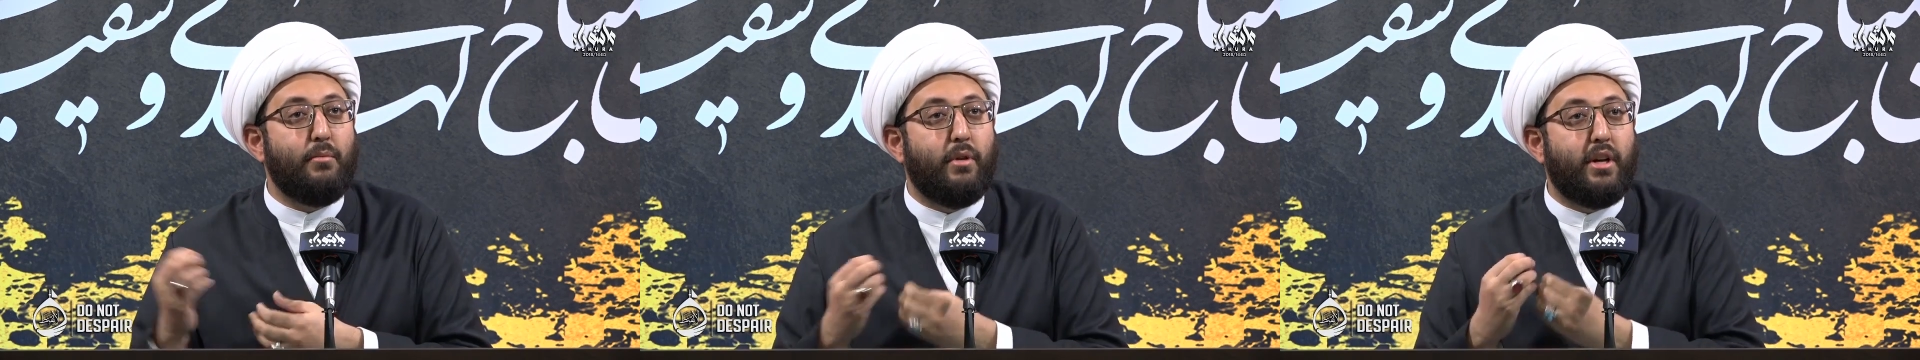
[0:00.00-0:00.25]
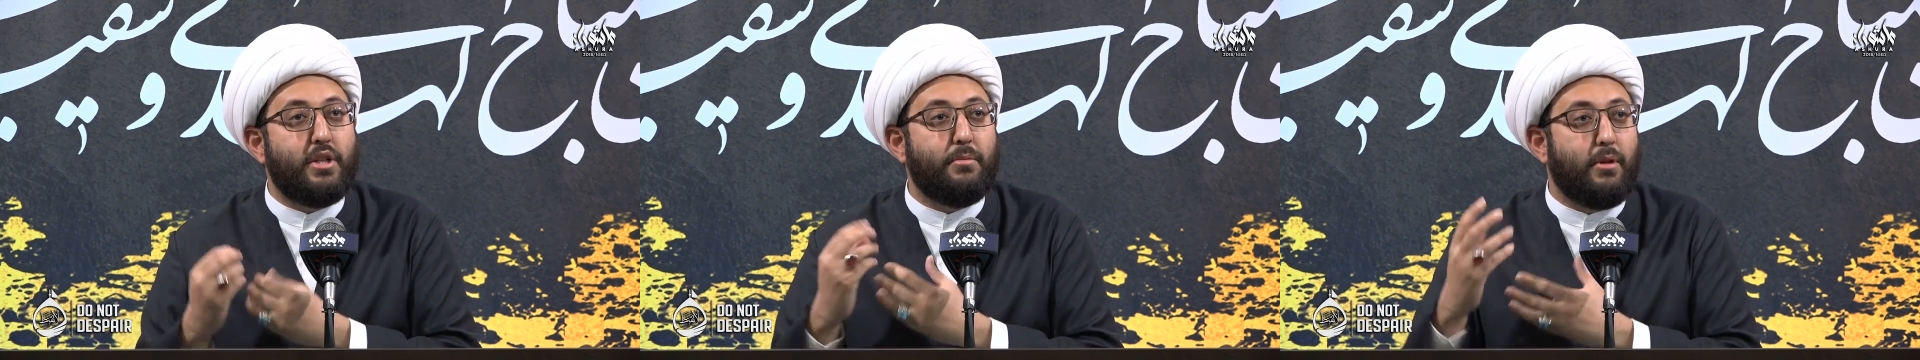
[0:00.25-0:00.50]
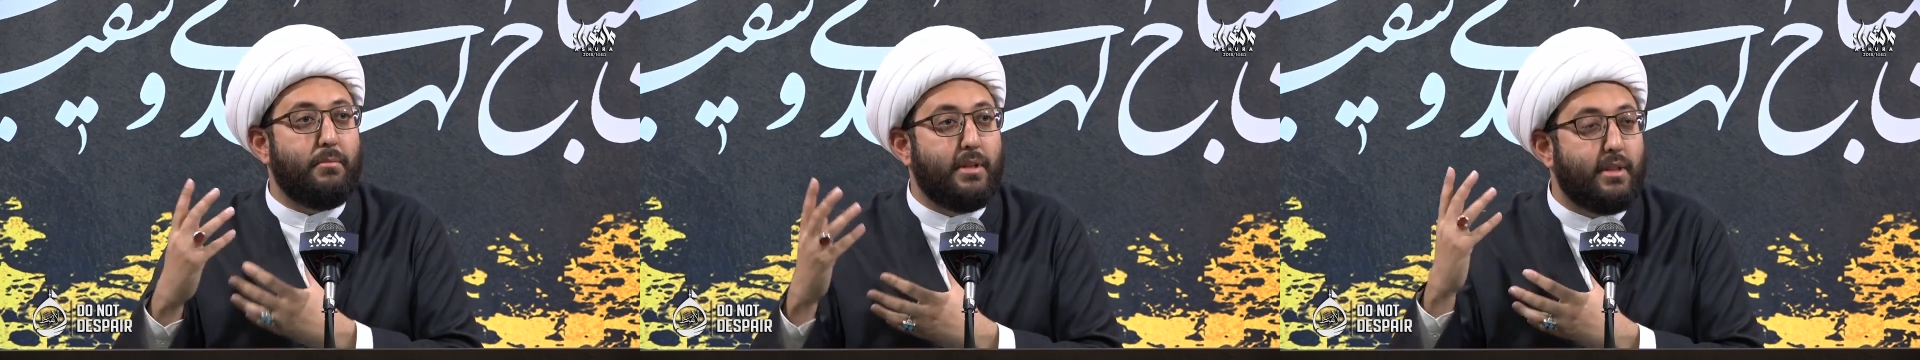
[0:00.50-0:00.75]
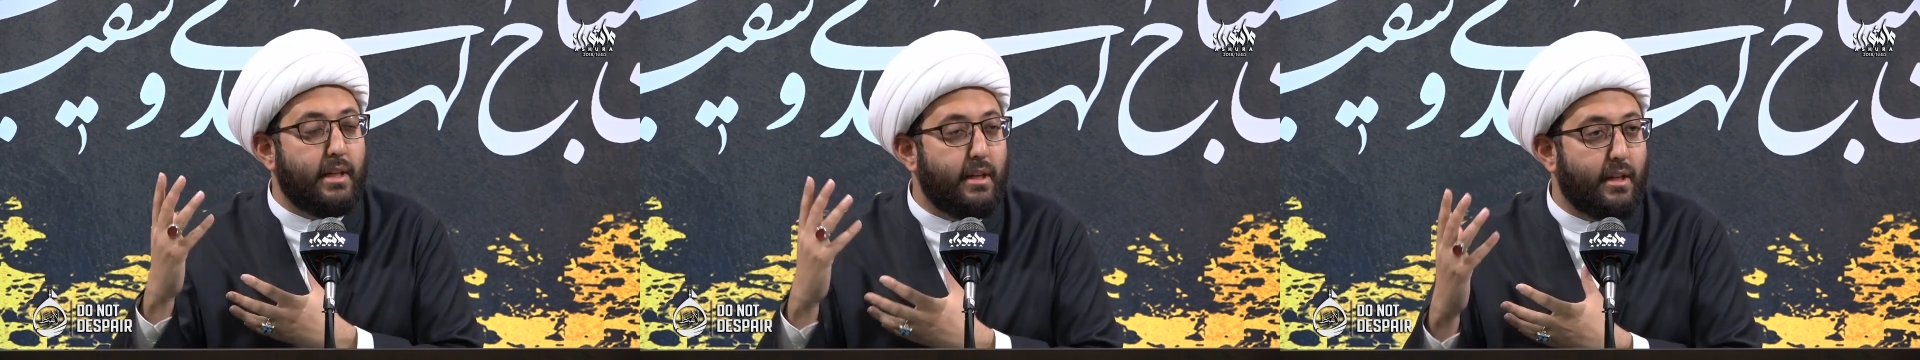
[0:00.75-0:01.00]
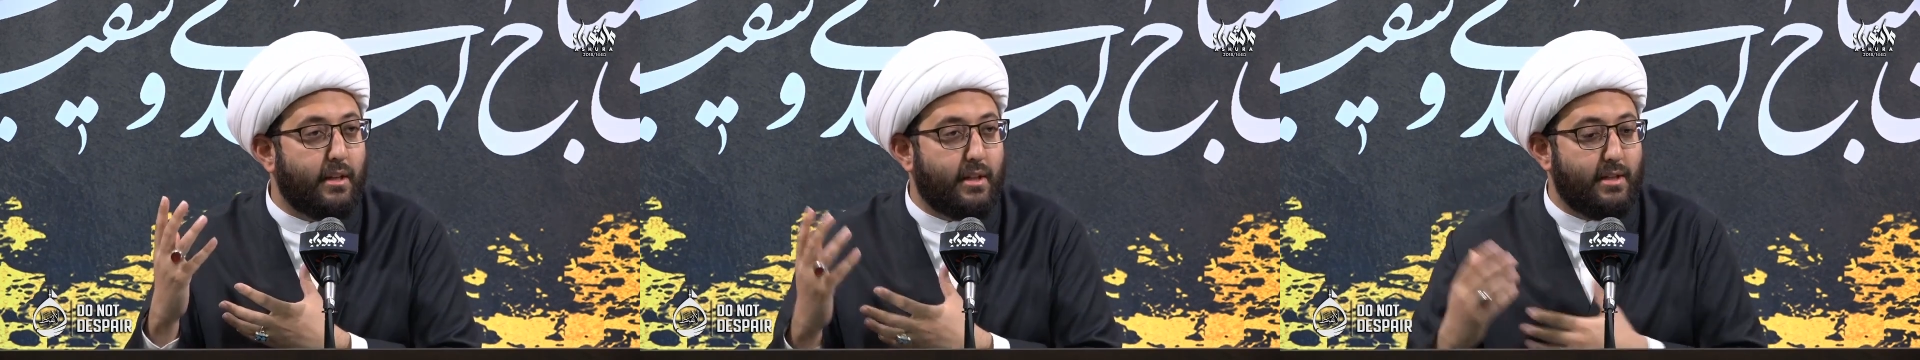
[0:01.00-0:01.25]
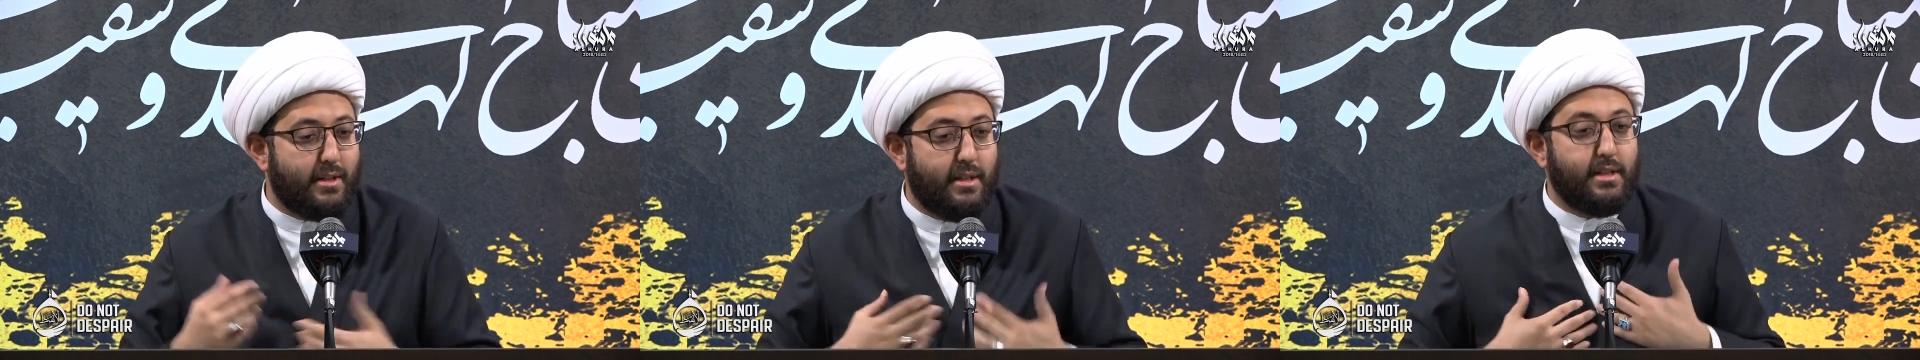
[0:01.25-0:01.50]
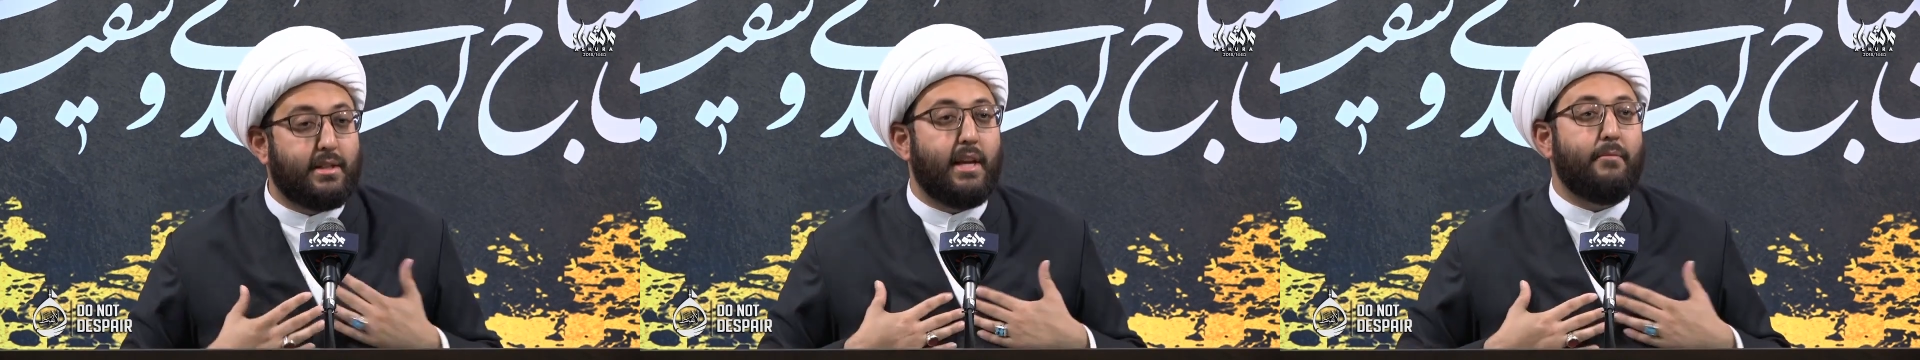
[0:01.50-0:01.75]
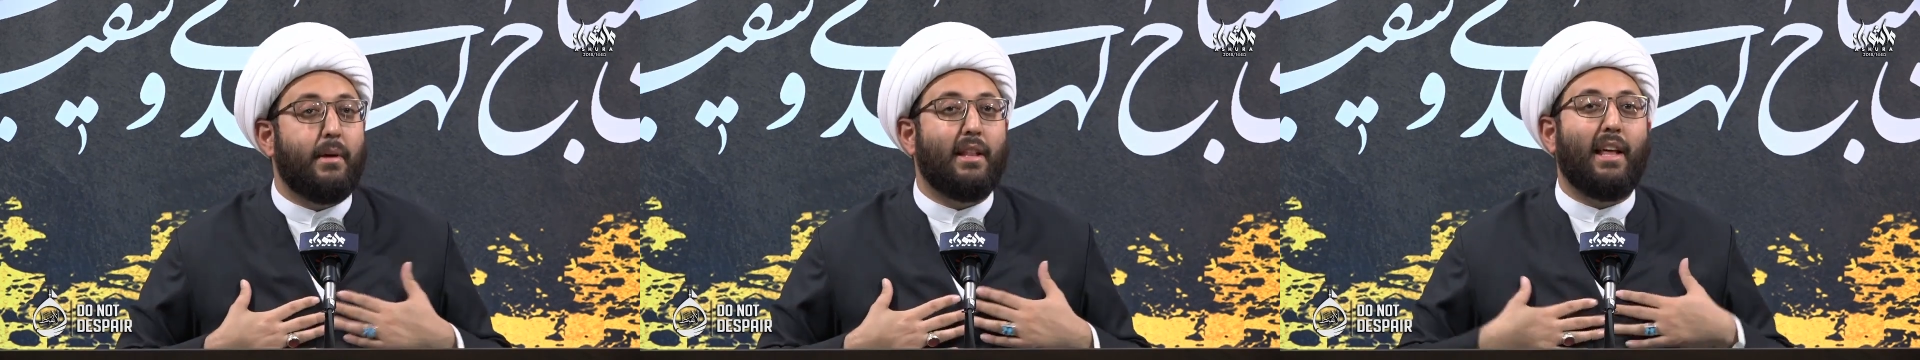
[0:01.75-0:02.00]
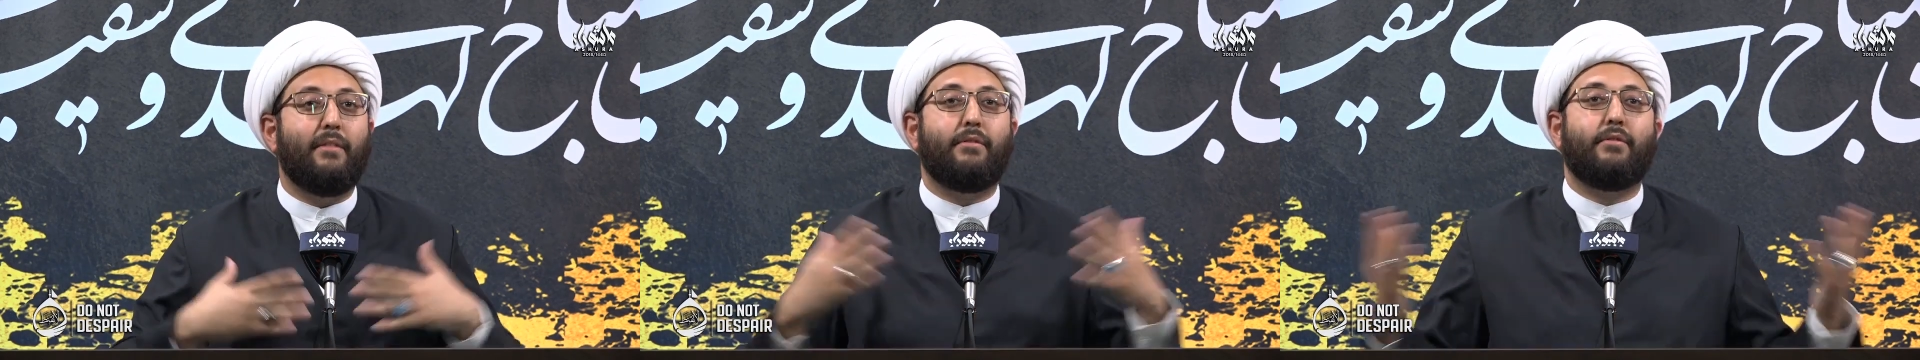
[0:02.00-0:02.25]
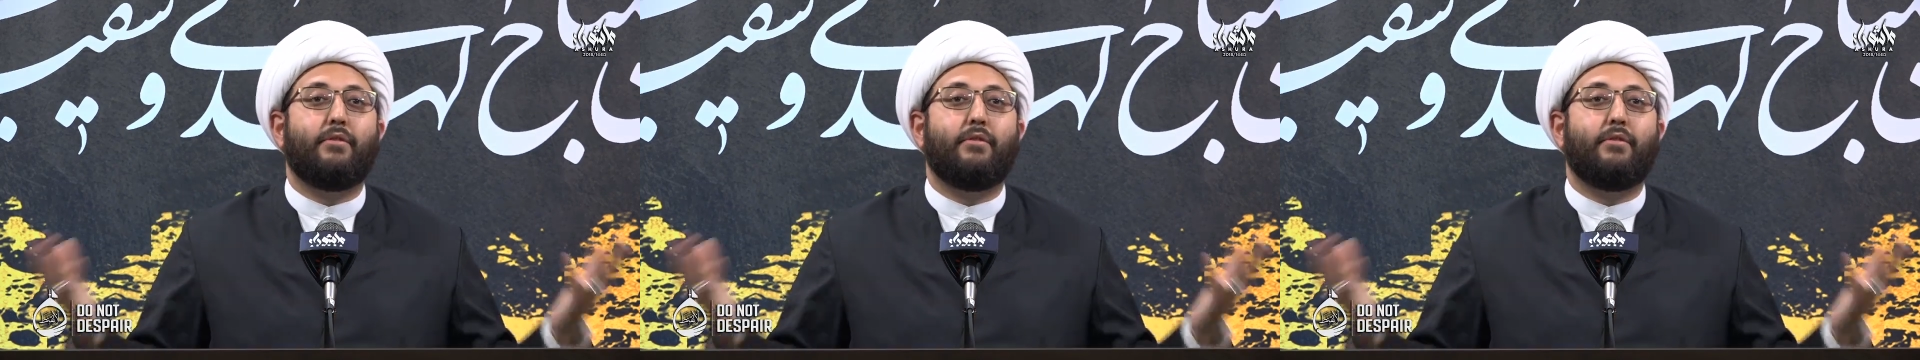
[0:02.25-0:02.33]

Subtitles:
wajib on me to eat it, because it's going to save my life.